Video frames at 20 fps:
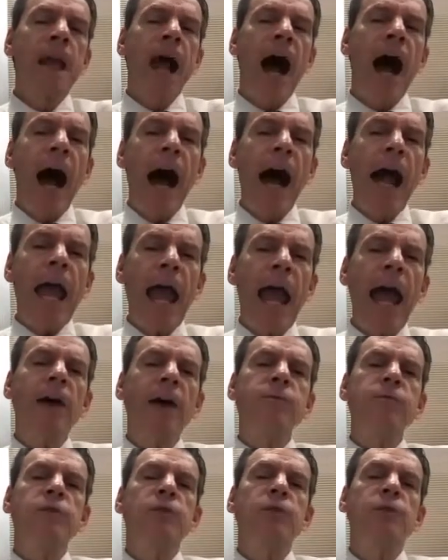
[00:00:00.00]
I
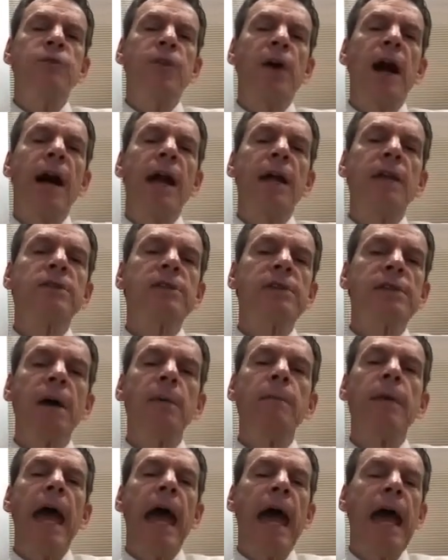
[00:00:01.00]
have to find
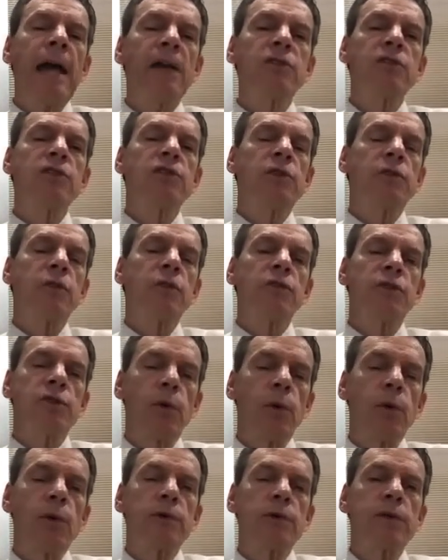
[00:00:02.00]
some external
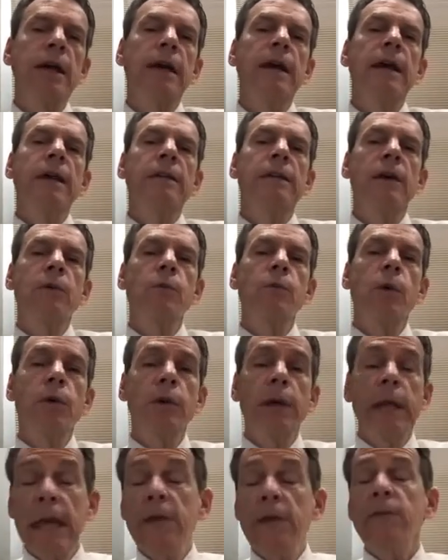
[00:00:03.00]
source that will
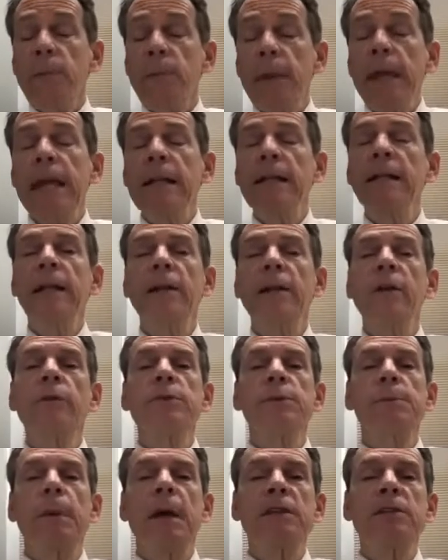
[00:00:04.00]
give me clinical
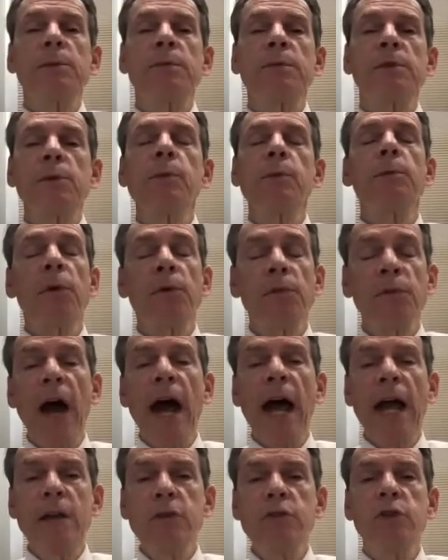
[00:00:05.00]
specimens, that will
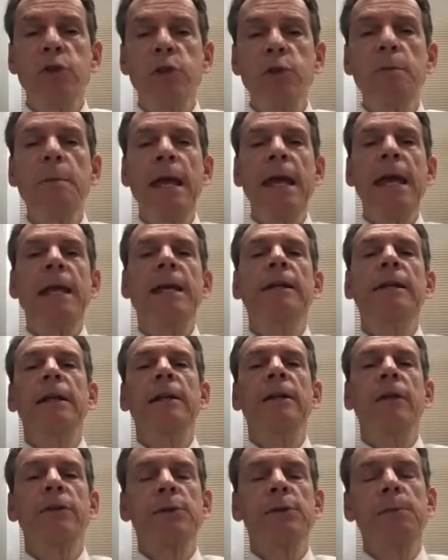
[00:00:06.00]
provide to me
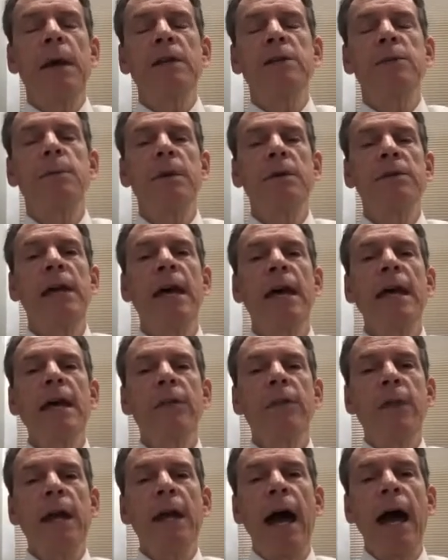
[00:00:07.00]
clinical specimens
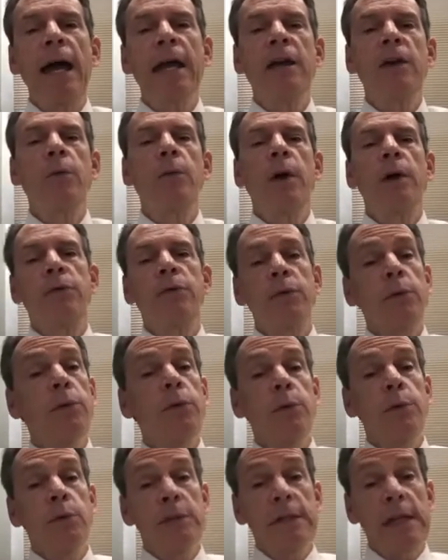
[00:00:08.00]
that I can run through
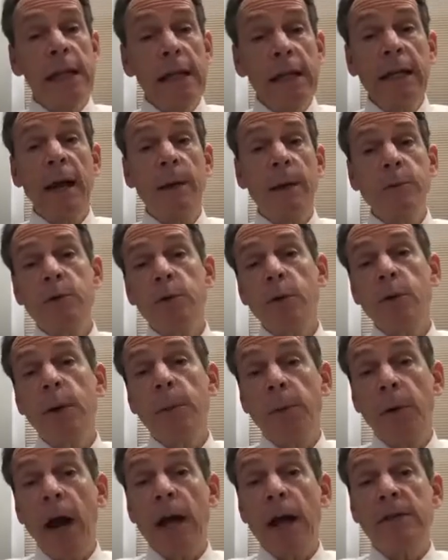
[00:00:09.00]
the routine laboratory
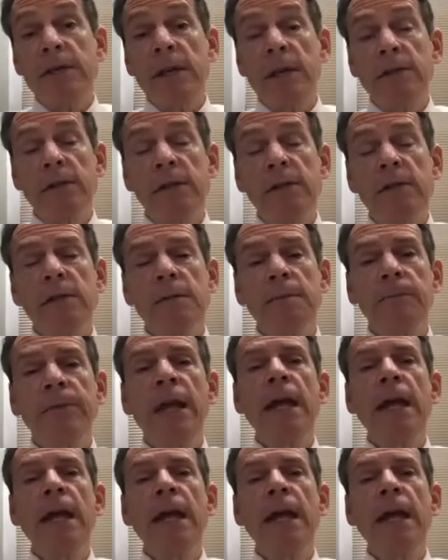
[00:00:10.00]
processes.